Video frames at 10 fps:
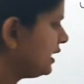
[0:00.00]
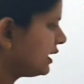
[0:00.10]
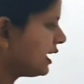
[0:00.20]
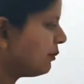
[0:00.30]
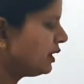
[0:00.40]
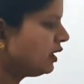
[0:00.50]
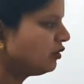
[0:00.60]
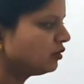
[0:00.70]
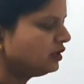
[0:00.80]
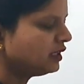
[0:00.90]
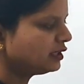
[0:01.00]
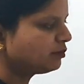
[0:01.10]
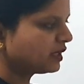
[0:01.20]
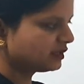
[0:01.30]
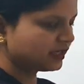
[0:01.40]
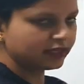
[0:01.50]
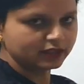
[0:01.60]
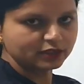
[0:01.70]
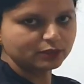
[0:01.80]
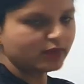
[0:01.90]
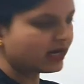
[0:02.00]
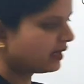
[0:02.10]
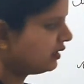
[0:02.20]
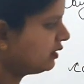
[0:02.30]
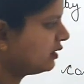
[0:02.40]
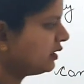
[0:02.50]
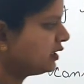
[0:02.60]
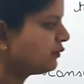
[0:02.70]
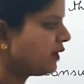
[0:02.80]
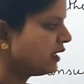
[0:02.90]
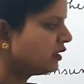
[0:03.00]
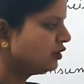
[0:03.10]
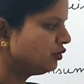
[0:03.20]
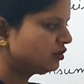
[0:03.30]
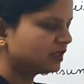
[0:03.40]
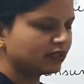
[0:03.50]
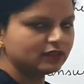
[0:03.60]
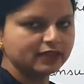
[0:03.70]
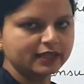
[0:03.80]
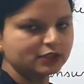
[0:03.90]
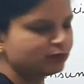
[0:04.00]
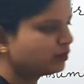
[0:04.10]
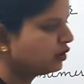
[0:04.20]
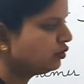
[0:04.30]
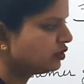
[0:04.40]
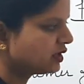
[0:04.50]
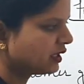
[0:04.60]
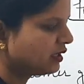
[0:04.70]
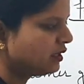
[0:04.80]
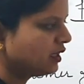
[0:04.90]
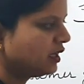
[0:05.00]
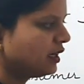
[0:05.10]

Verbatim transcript: a capital good is purchased by its final user, that is producer,